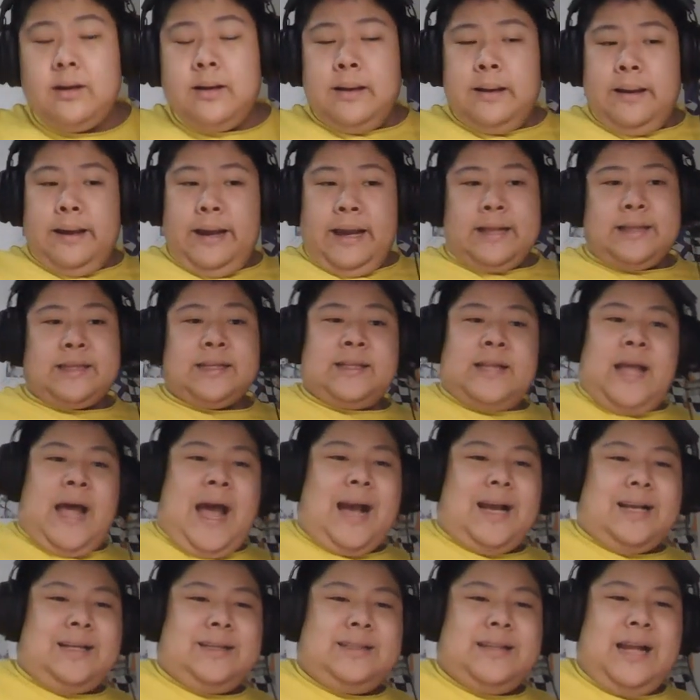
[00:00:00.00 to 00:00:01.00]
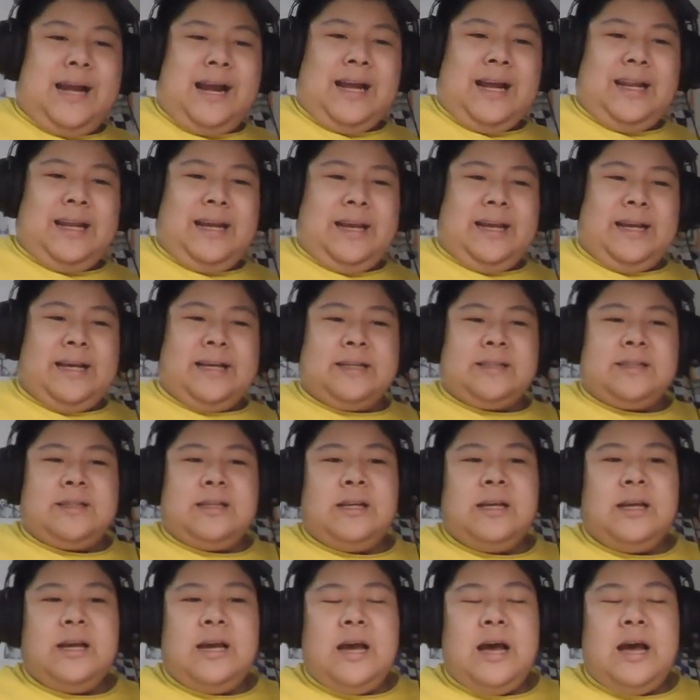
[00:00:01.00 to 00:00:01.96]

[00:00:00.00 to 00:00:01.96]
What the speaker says: Its attack stat is